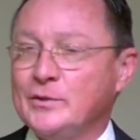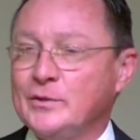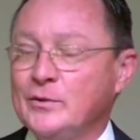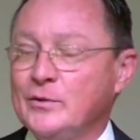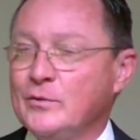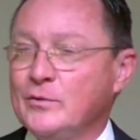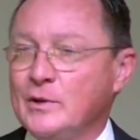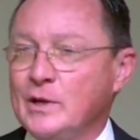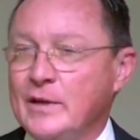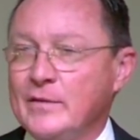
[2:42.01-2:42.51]

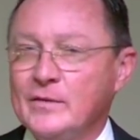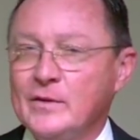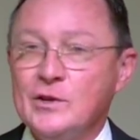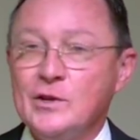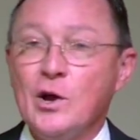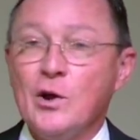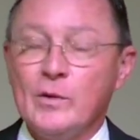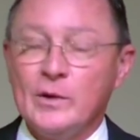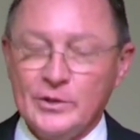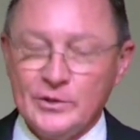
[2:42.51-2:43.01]
to even
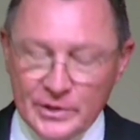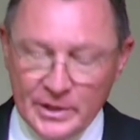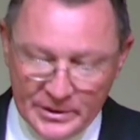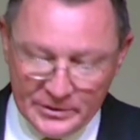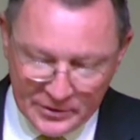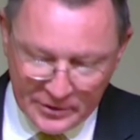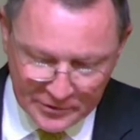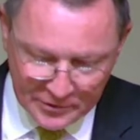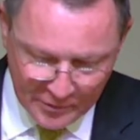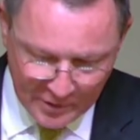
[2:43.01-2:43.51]
knowing
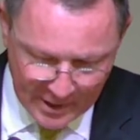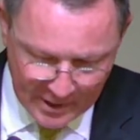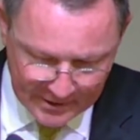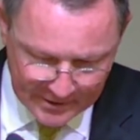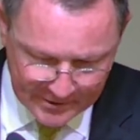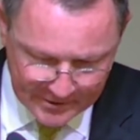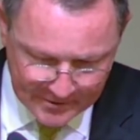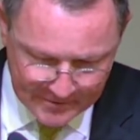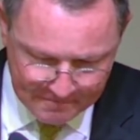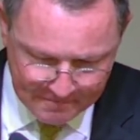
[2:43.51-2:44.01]
Jesus
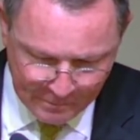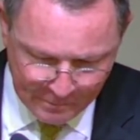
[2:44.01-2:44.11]
Christ.